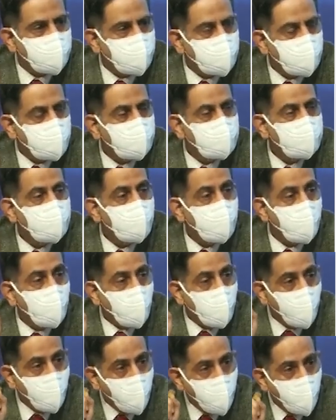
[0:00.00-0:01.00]
is
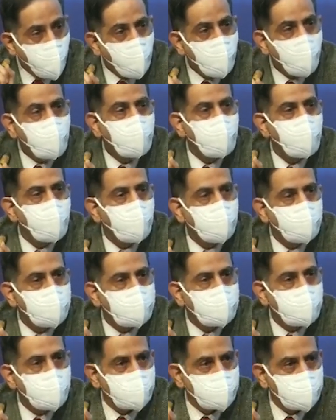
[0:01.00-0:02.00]
home
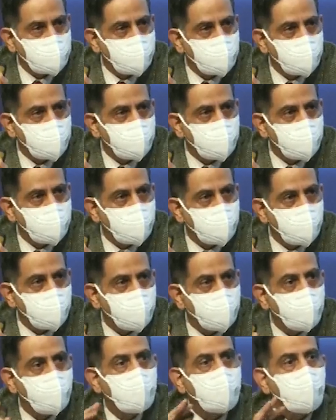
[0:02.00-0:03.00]
quarantine
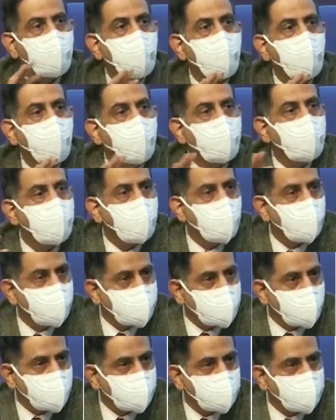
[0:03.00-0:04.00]
for all
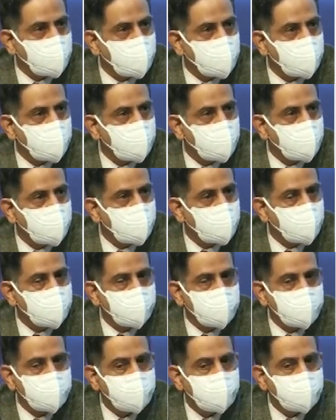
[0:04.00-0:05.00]
contacts
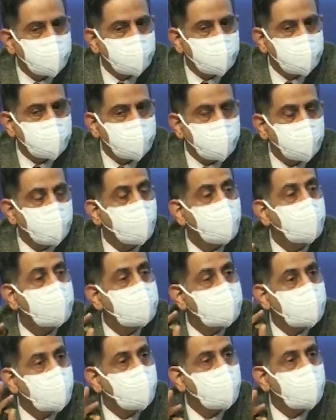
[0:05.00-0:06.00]
for
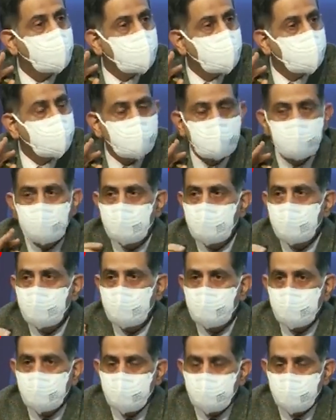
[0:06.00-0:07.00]
7 days.
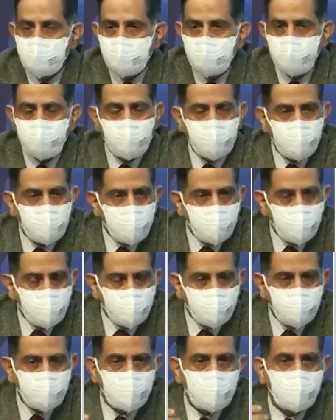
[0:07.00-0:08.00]
So if I
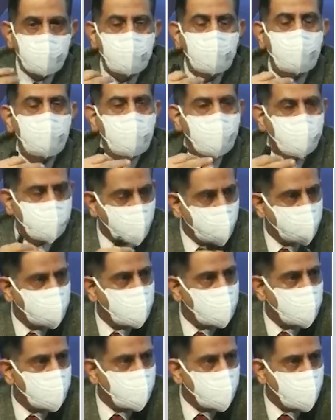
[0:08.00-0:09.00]
have come
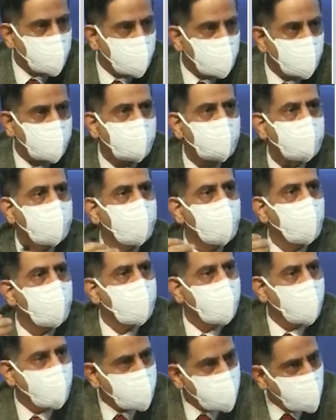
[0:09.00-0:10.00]
here for work, I go
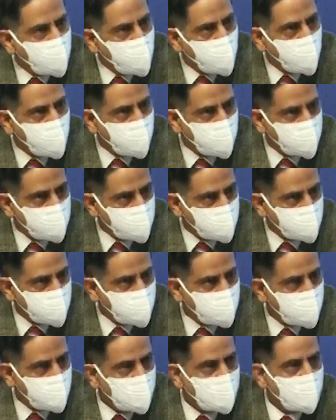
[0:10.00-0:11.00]
back home
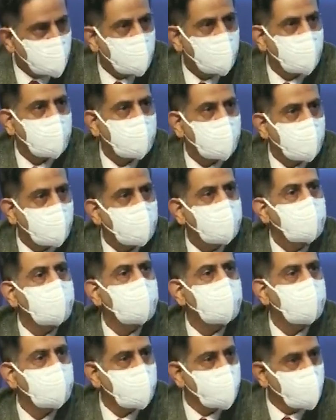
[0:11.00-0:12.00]
and I
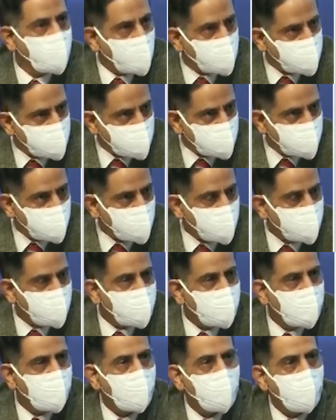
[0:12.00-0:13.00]
test positive,
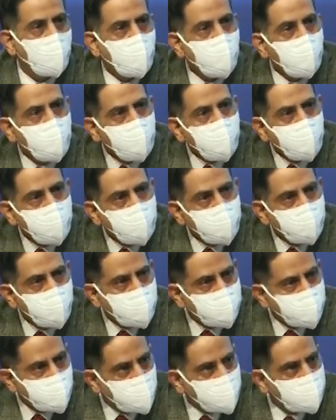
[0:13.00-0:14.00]
all my
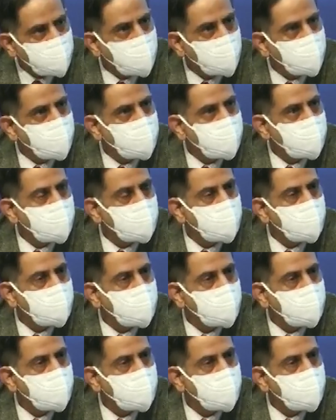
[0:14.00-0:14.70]
relatives